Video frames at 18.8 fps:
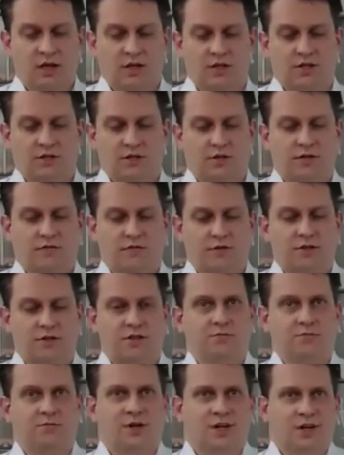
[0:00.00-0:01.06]
Just to give you
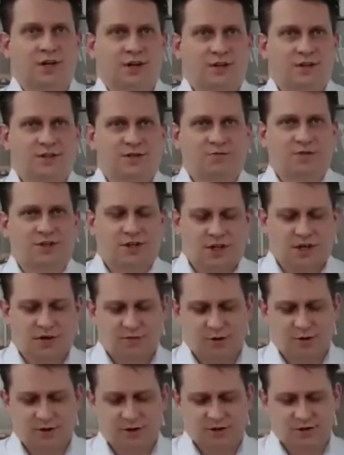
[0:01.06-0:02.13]
some
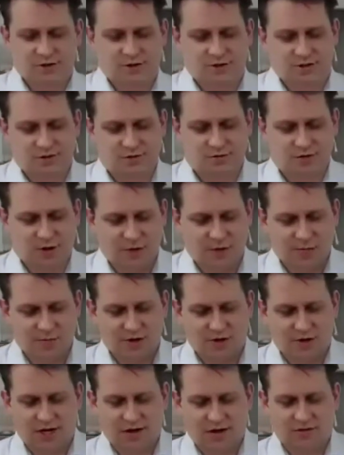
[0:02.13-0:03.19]
keywords to
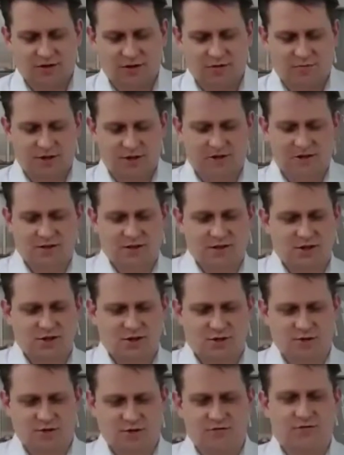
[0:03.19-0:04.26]
remember after the
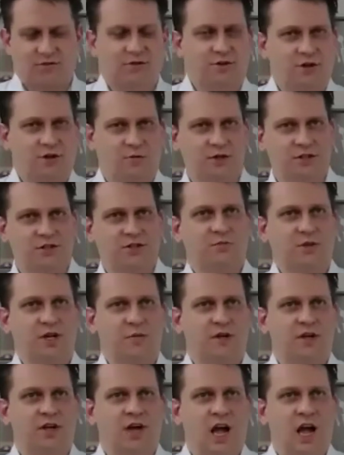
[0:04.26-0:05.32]
presentation, also for the quiz
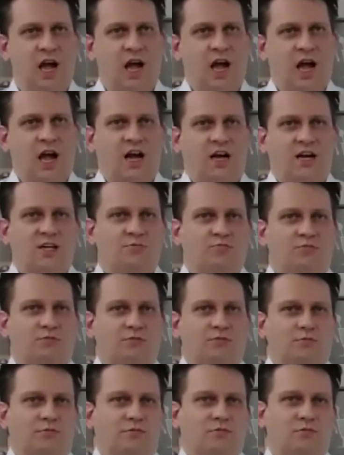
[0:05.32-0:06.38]
maybe.
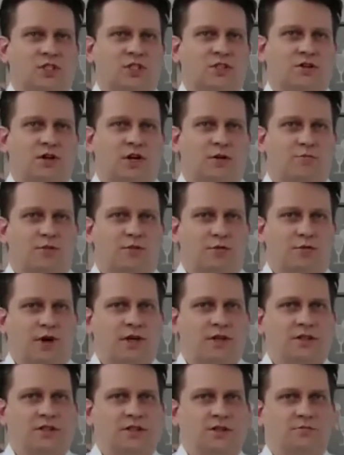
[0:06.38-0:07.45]
So I
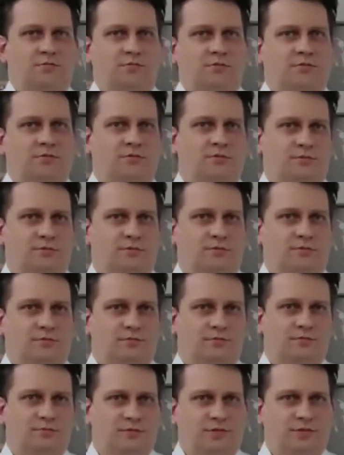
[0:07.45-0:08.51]
provided some
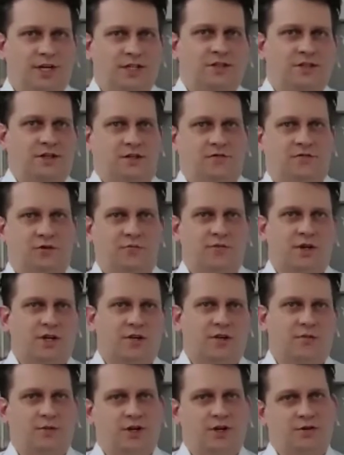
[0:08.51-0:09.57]
basic
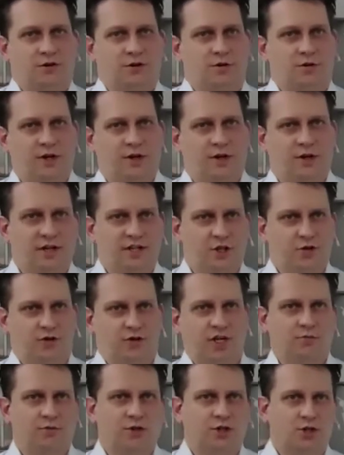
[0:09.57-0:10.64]
information by talking about
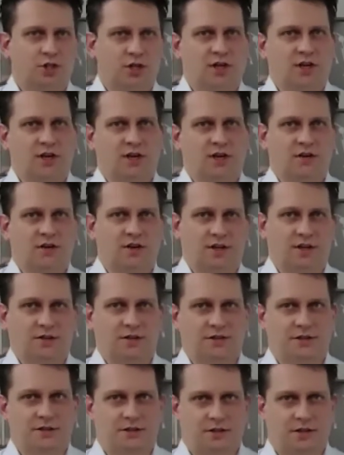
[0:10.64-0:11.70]
X-ray imaging, that
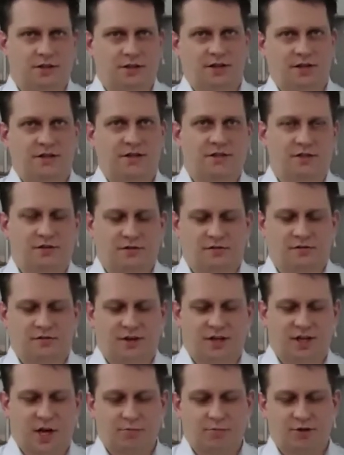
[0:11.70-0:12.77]
CT is
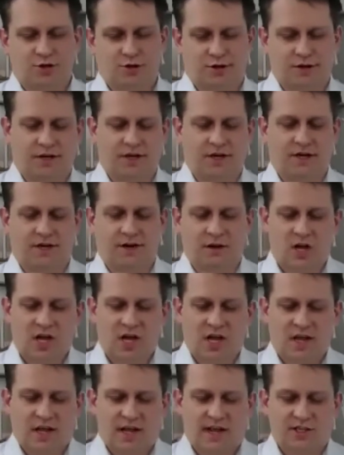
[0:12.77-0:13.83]
capturing
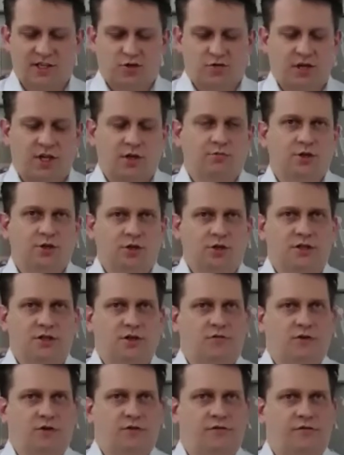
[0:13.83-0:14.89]
X-ray images
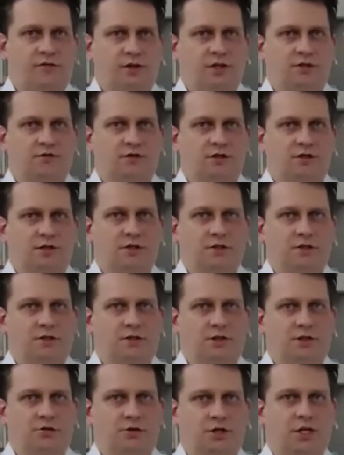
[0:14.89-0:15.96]
over a
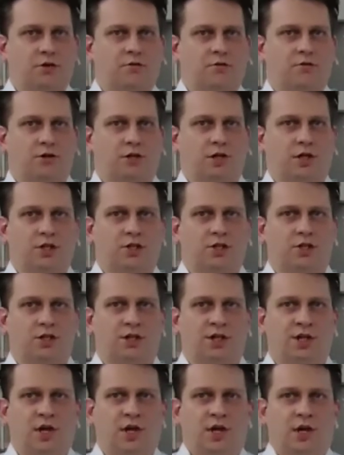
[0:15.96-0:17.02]
360-degree
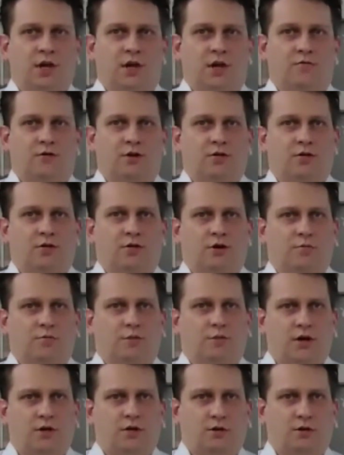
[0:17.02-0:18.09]
rotation. And we talked
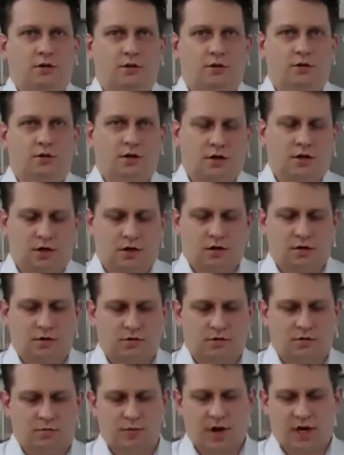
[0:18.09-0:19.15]
about the
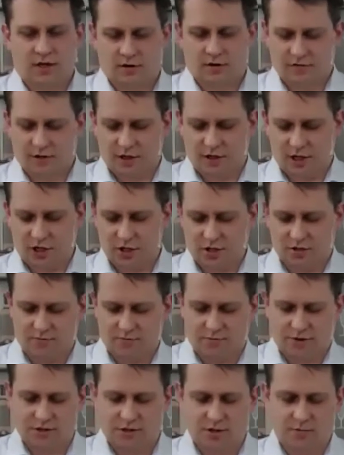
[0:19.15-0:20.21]
magnification
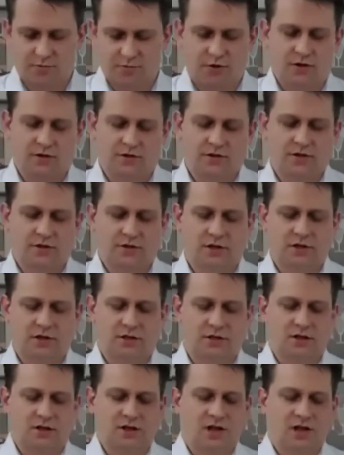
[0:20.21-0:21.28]
principle, so that
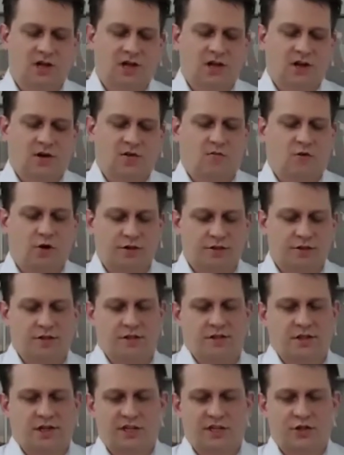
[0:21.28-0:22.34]
the voxel
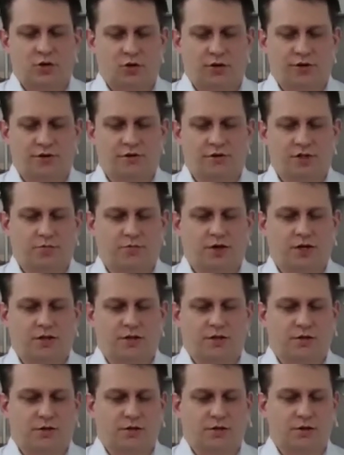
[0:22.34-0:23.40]
size also
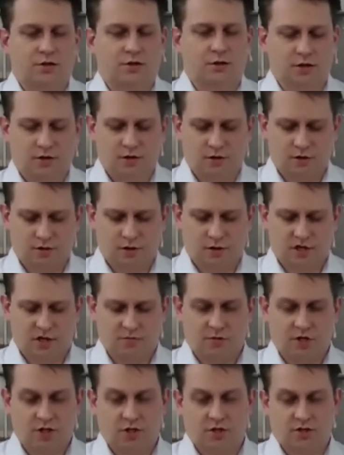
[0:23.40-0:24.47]
depends on the
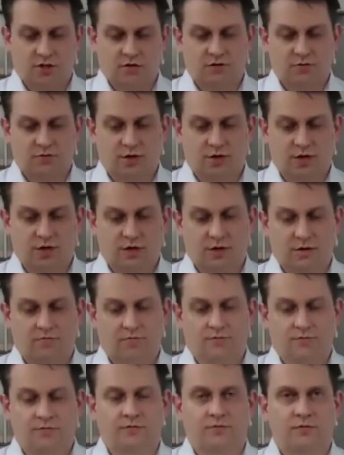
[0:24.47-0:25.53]
dimensions of part.
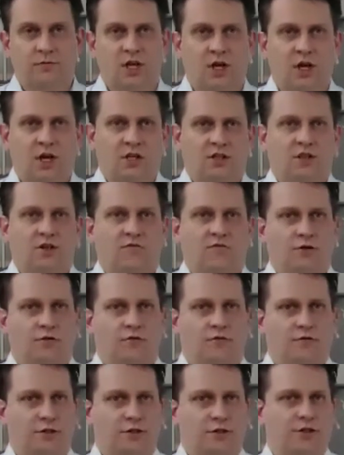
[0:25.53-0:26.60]
Then for the
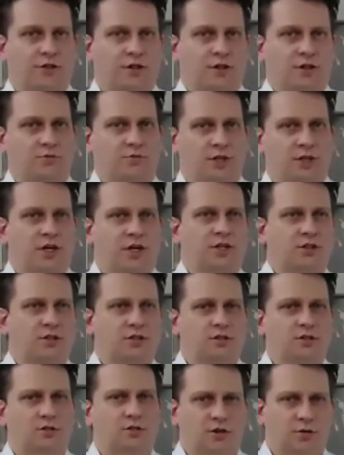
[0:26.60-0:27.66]
physical
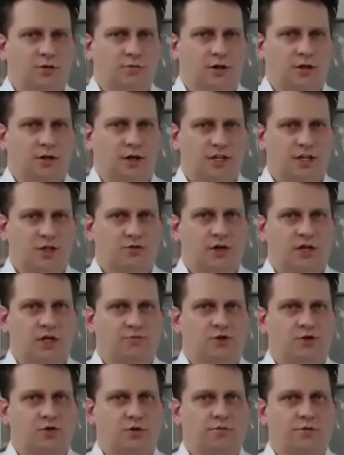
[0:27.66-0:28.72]
limitations, talked about X-ray
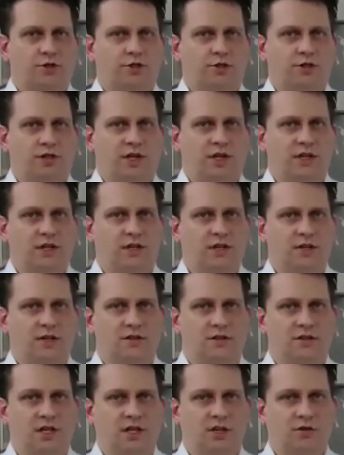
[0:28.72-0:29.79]
absorption and
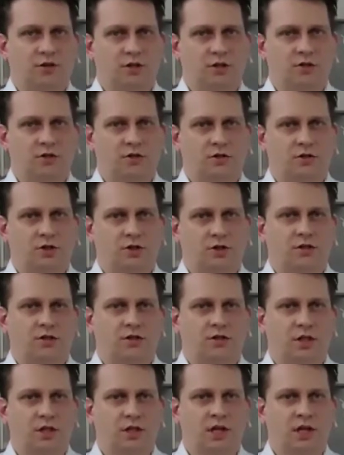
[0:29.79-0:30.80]
scan resolution.